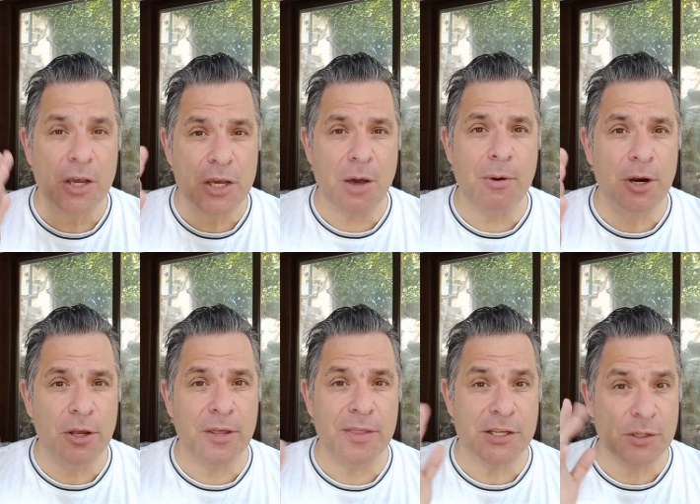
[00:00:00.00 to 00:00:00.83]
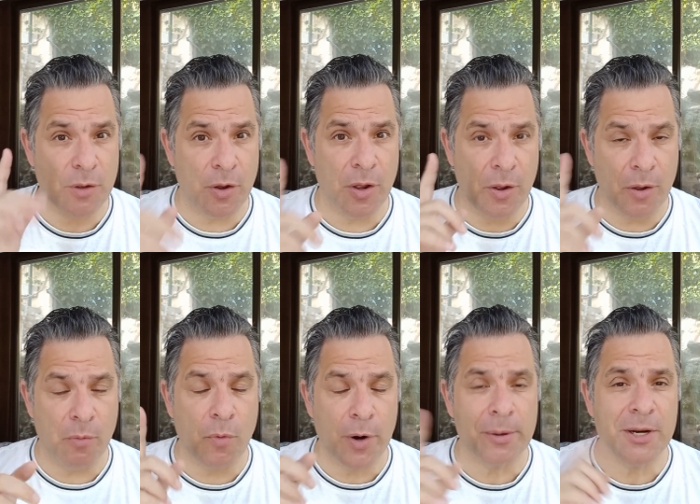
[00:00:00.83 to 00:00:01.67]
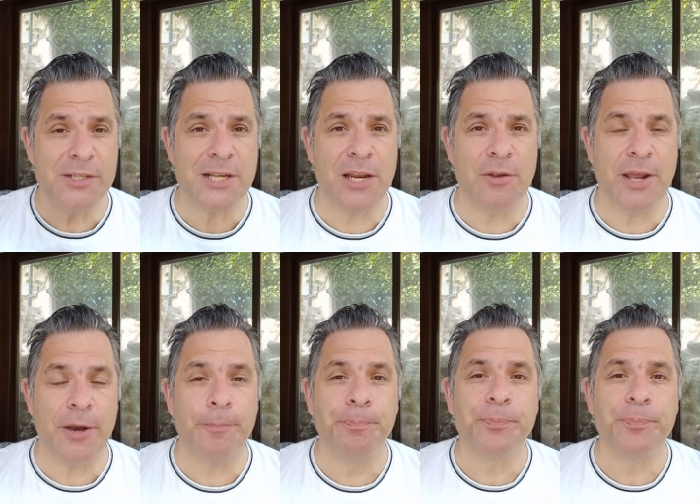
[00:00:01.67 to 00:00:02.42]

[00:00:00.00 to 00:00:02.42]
go and look at this, what I'm going to tell you now.